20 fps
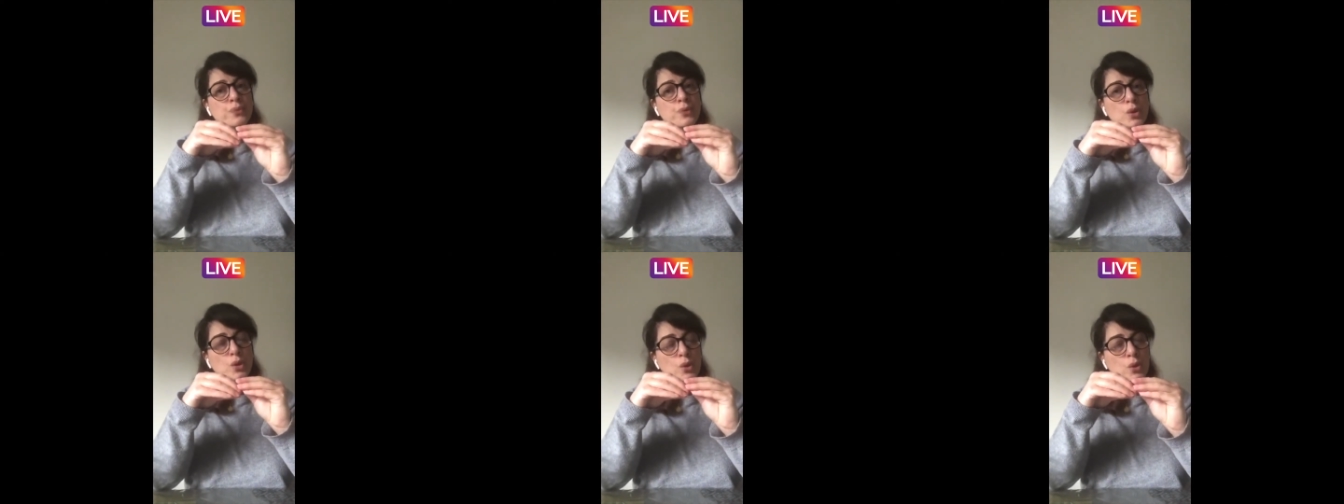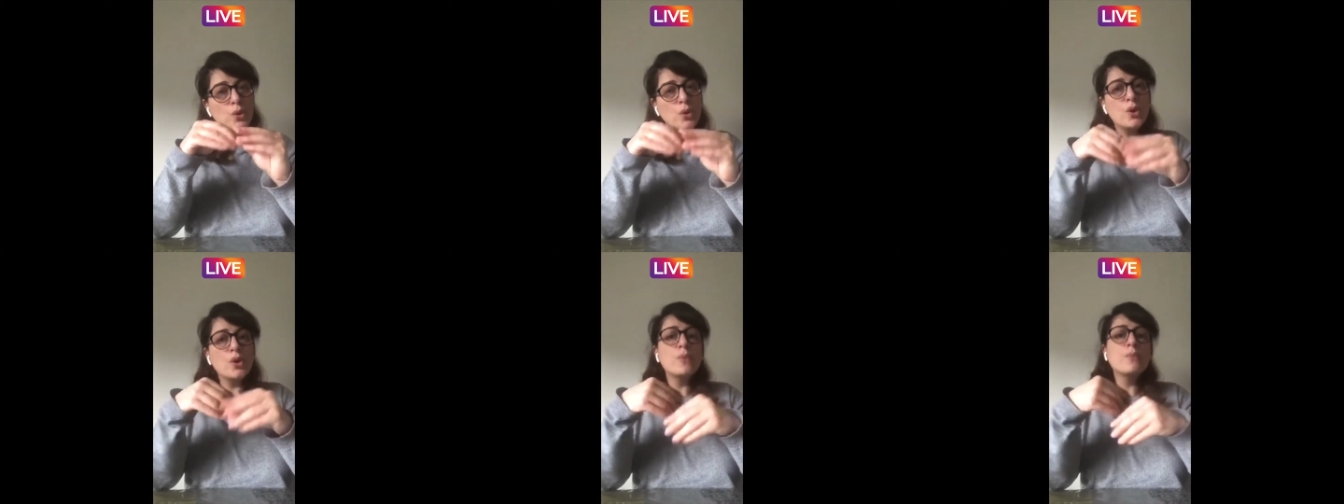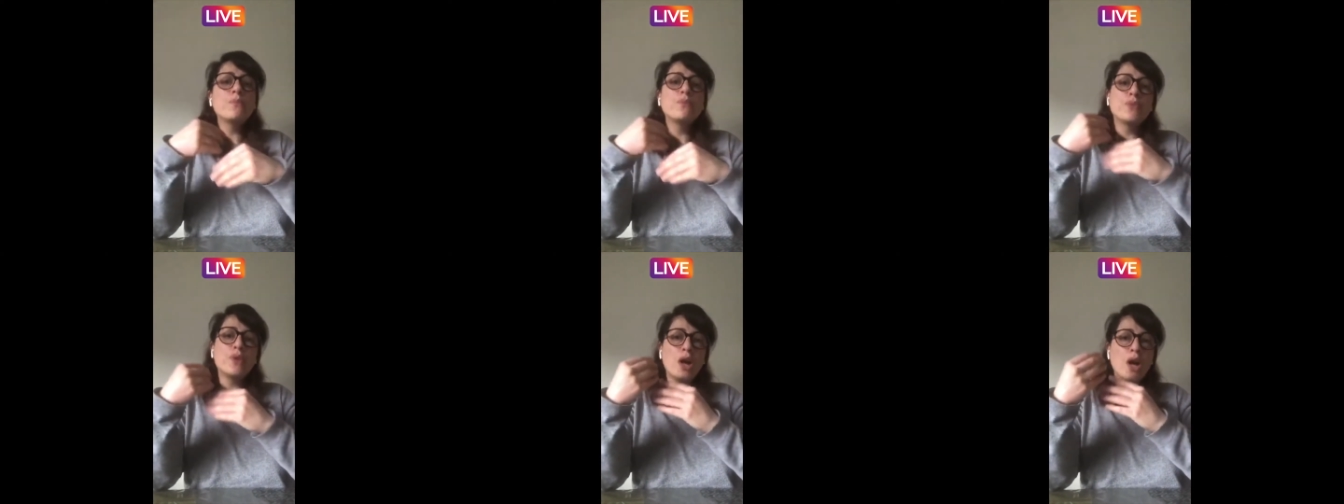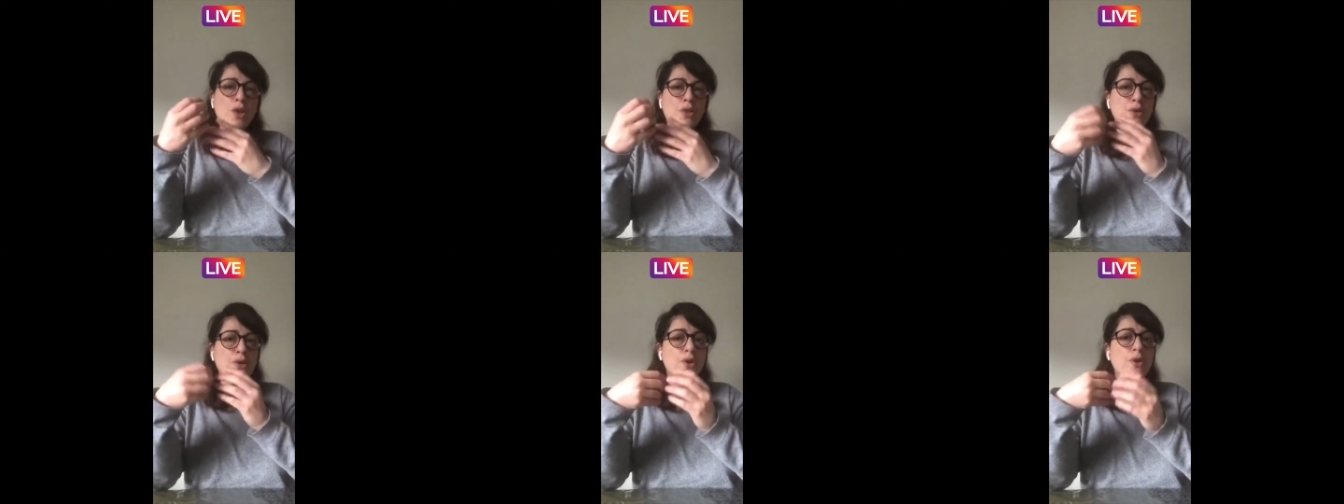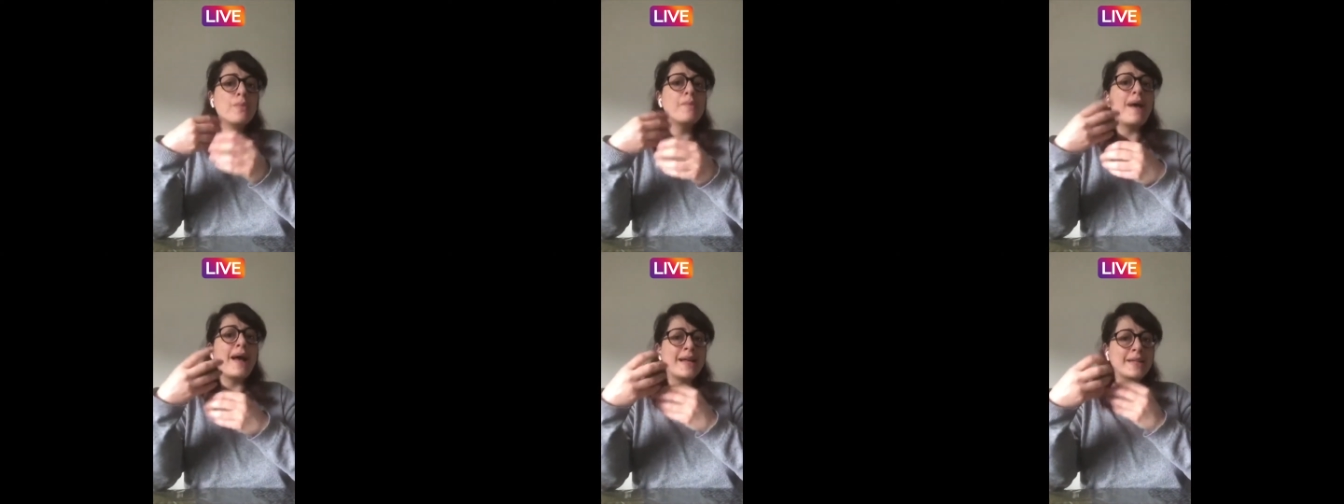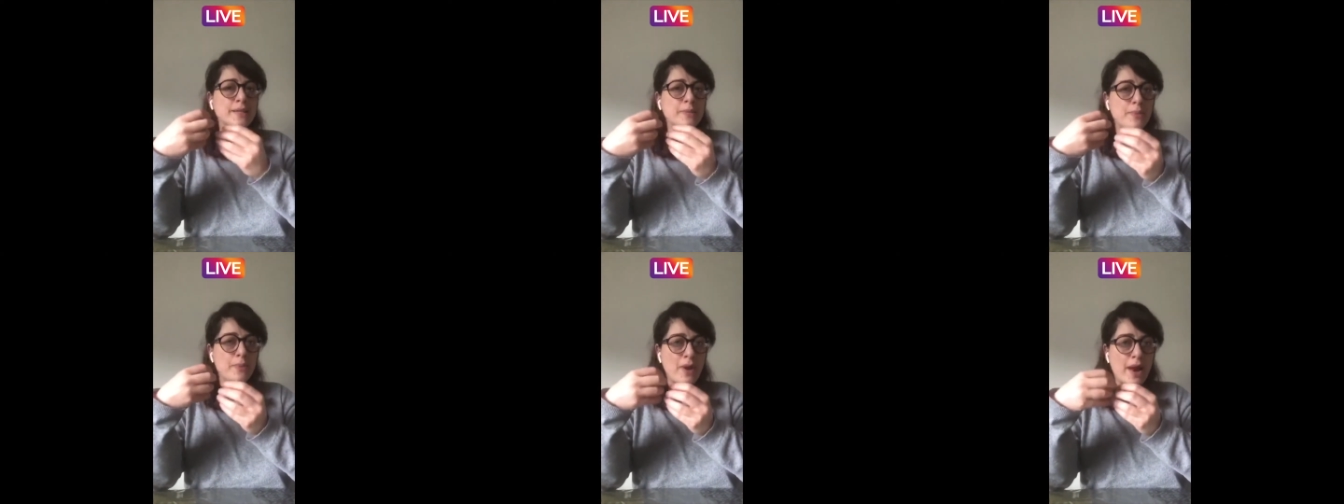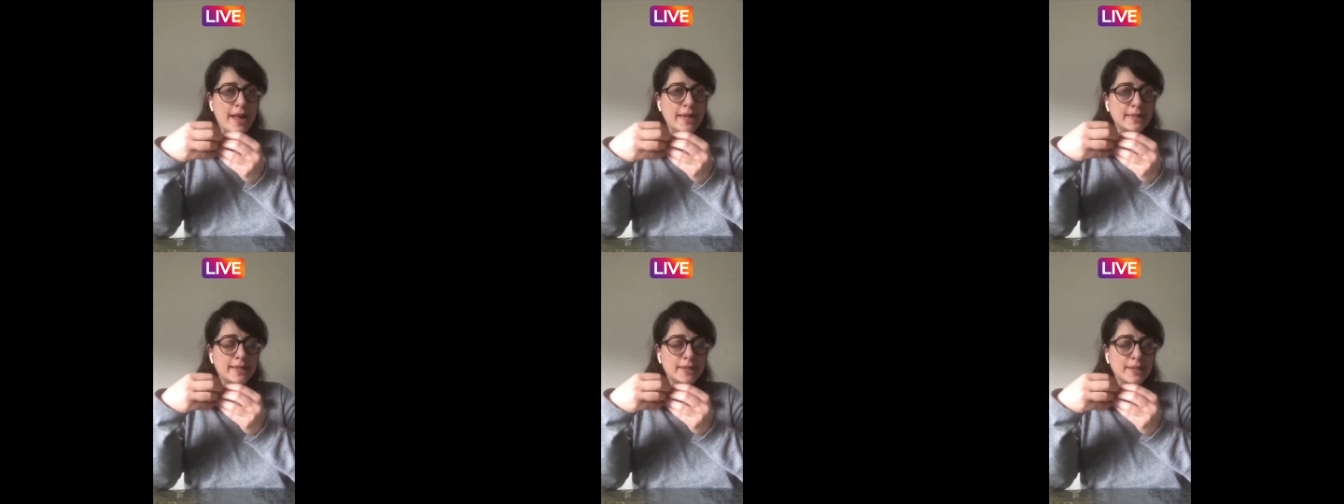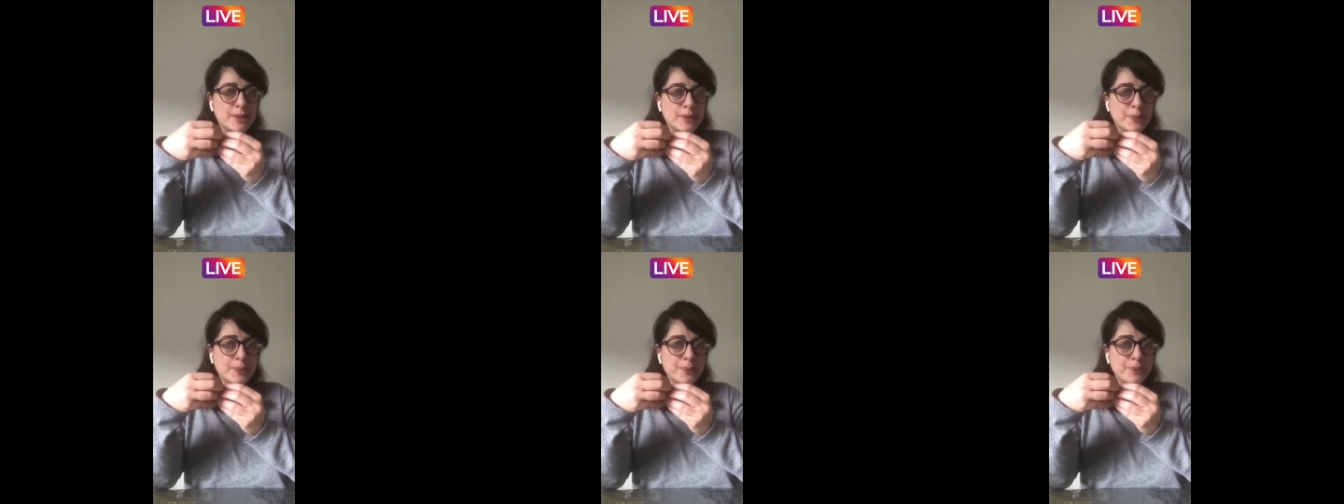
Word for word: or other mass brands.